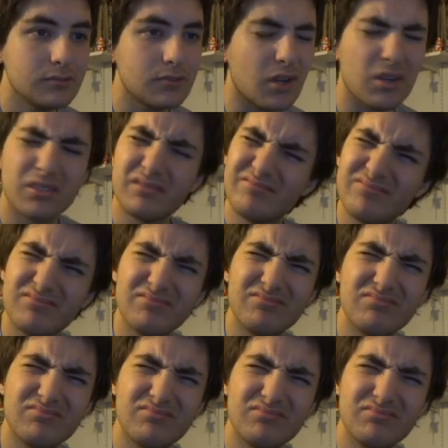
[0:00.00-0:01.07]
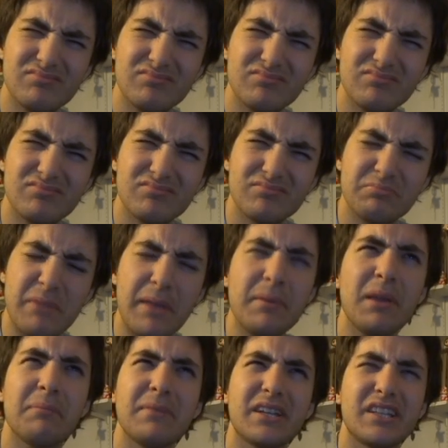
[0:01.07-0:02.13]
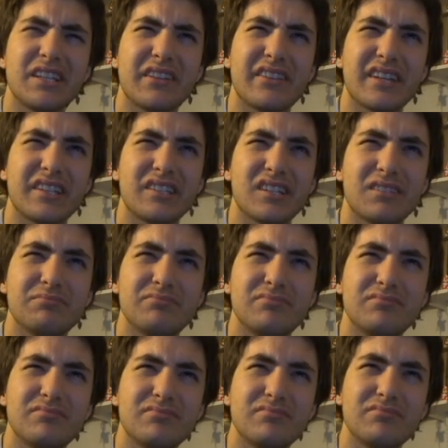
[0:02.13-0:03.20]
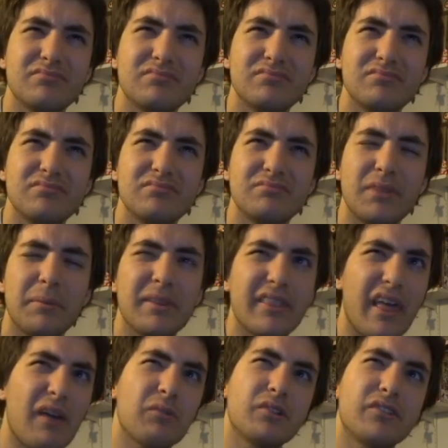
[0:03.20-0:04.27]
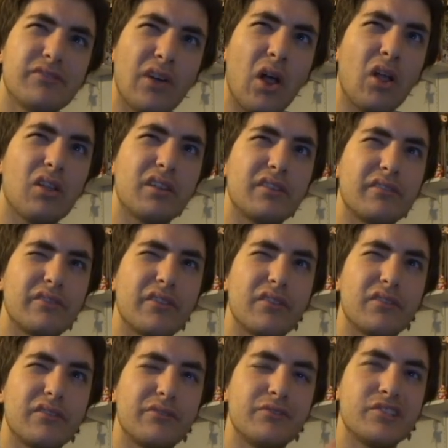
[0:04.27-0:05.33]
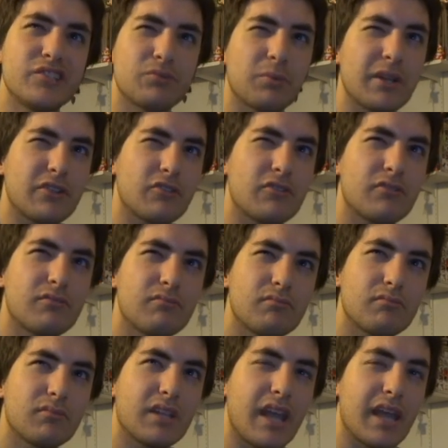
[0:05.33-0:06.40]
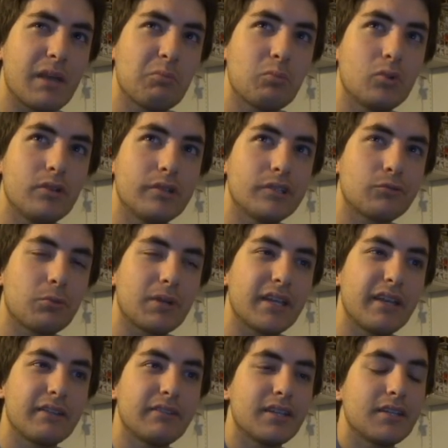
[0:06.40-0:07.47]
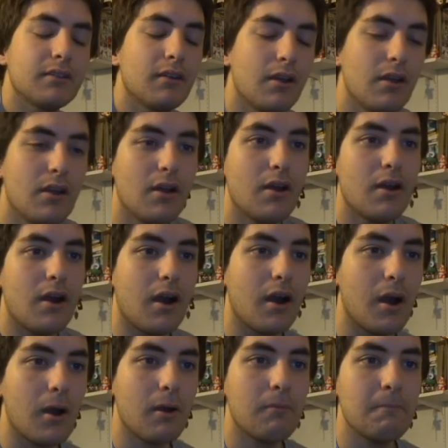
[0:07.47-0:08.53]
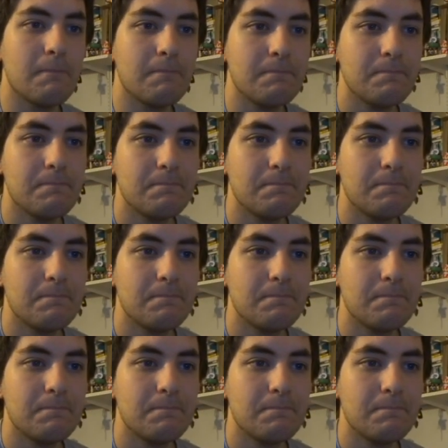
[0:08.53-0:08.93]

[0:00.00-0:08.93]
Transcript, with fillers: or er, maybe I'm mixing things up. Maybe that was fall and the Switch game was 2018. Um,